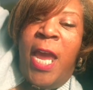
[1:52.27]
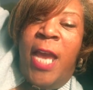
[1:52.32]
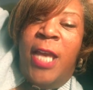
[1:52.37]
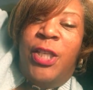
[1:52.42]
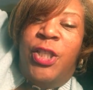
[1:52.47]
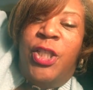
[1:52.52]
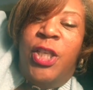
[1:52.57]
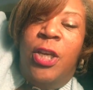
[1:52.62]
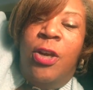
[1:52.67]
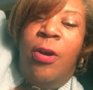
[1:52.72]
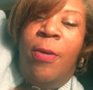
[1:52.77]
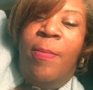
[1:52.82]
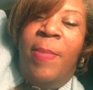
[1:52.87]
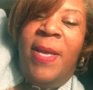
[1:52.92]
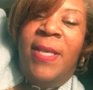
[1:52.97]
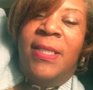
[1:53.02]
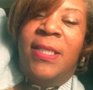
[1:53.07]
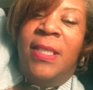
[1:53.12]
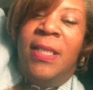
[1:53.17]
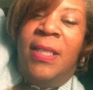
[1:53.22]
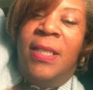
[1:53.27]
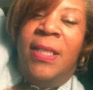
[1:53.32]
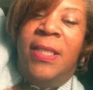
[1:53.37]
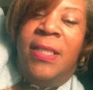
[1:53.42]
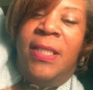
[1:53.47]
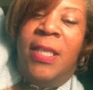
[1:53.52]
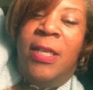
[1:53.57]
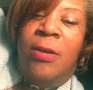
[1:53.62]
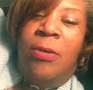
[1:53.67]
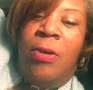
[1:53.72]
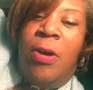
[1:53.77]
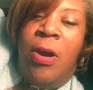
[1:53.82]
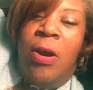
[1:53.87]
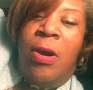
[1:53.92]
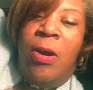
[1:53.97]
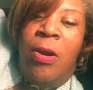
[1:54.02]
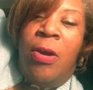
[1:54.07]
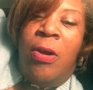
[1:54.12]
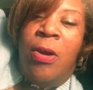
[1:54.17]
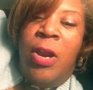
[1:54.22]
And she gonna basically tell
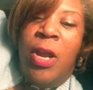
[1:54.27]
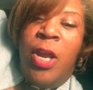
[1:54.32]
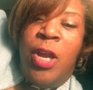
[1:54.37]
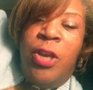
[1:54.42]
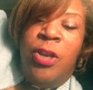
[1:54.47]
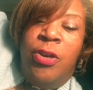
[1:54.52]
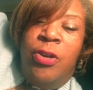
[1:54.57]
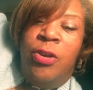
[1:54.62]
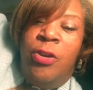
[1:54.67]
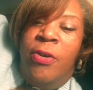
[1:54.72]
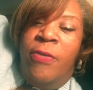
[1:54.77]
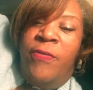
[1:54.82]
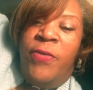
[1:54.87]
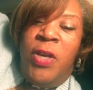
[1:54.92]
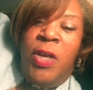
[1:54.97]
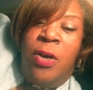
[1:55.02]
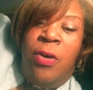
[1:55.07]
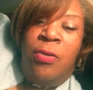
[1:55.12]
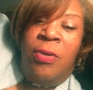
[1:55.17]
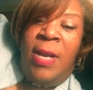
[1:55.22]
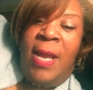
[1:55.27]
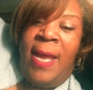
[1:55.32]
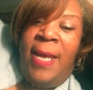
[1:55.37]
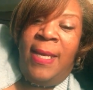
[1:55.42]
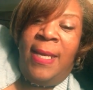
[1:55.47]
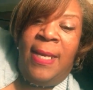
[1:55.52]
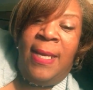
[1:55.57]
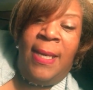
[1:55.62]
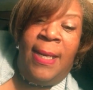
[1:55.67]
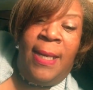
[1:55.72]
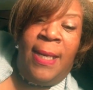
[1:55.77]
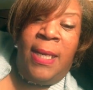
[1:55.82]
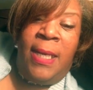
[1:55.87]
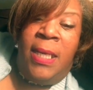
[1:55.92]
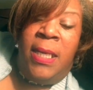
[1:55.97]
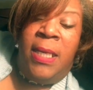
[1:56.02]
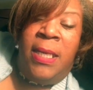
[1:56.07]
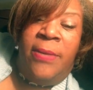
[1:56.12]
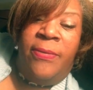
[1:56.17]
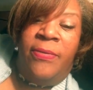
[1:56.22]
her, you know, if you don't like it,
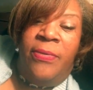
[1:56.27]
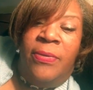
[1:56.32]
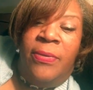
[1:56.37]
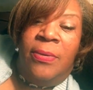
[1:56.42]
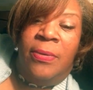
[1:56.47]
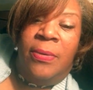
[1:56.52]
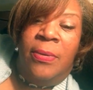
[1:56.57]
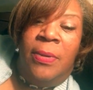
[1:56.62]
leave.